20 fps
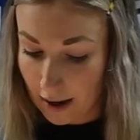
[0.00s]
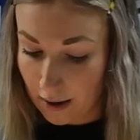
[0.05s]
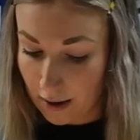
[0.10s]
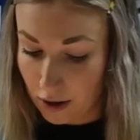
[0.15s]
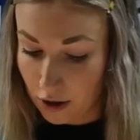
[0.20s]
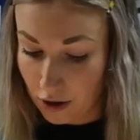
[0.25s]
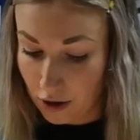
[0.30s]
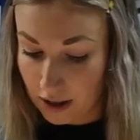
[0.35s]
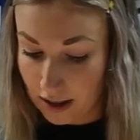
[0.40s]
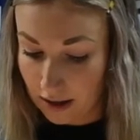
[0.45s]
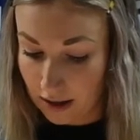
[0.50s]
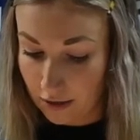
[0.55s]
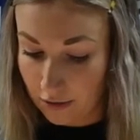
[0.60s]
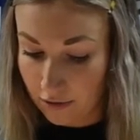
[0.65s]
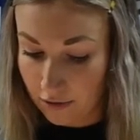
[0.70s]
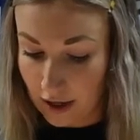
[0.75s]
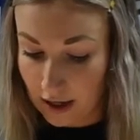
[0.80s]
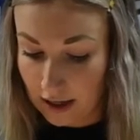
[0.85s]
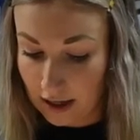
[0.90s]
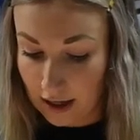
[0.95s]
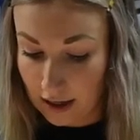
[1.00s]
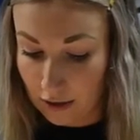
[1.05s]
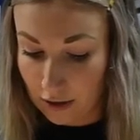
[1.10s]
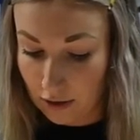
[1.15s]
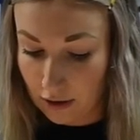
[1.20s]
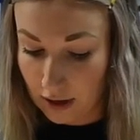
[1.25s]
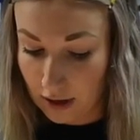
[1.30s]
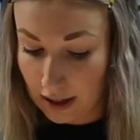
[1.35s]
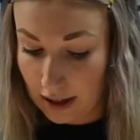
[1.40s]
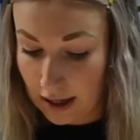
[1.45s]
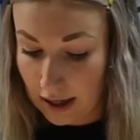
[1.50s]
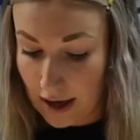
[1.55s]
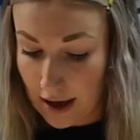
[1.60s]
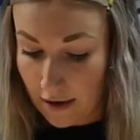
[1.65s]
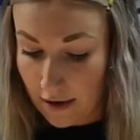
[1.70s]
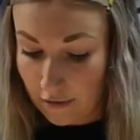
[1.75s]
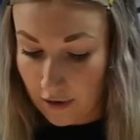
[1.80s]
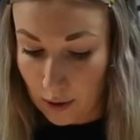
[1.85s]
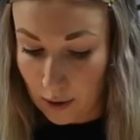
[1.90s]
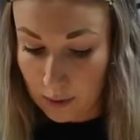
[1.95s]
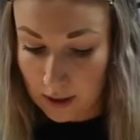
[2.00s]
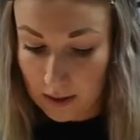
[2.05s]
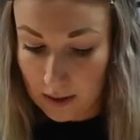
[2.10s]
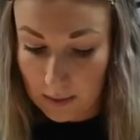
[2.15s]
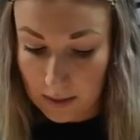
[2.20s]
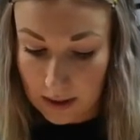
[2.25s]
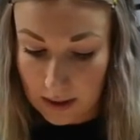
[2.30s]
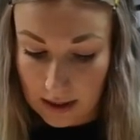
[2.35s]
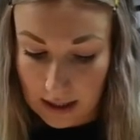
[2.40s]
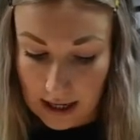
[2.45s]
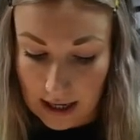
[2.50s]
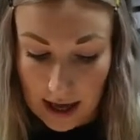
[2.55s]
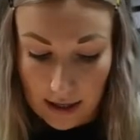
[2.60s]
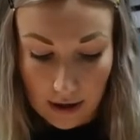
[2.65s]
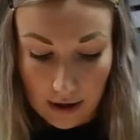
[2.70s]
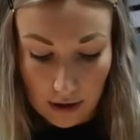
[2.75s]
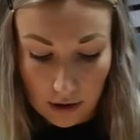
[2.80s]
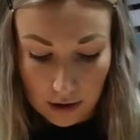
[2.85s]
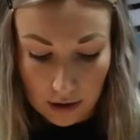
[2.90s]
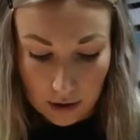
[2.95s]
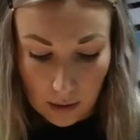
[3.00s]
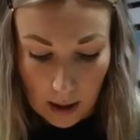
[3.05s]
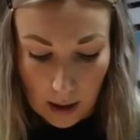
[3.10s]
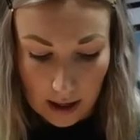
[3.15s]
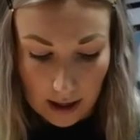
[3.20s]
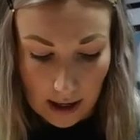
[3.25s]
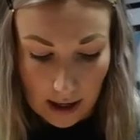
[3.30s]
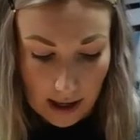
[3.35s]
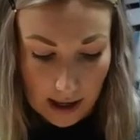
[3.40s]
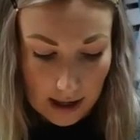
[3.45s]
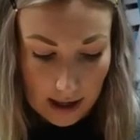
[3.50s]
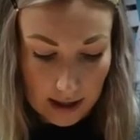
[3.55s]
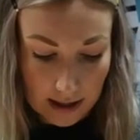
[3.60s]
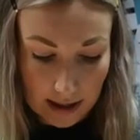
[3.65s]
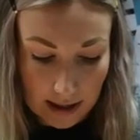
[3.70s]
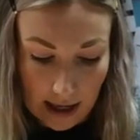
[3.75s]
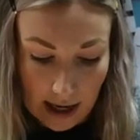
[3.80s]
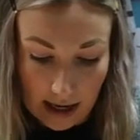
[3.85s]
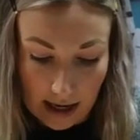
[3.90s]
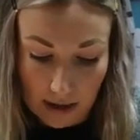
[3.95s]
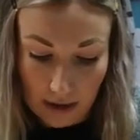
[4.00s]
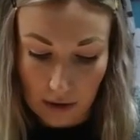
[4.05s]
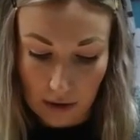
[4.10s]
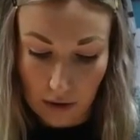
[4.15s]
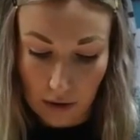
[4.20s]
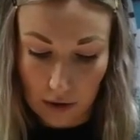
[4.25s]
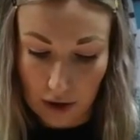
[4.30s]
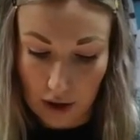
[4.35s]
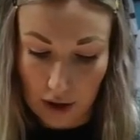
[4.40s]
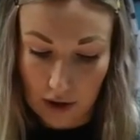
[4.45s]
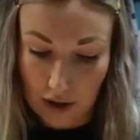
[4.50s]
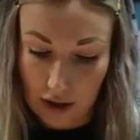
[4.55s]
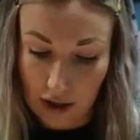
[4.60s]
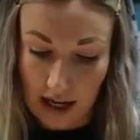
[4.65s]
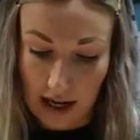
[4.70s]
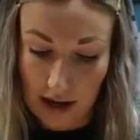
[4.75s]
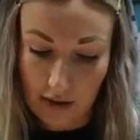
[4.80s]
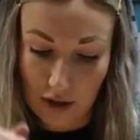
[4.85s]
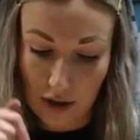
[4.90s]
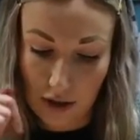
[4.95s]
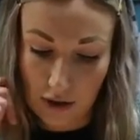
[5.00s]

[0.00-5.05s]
Using the fine liner and felt tips together looks quite nice, and also just how to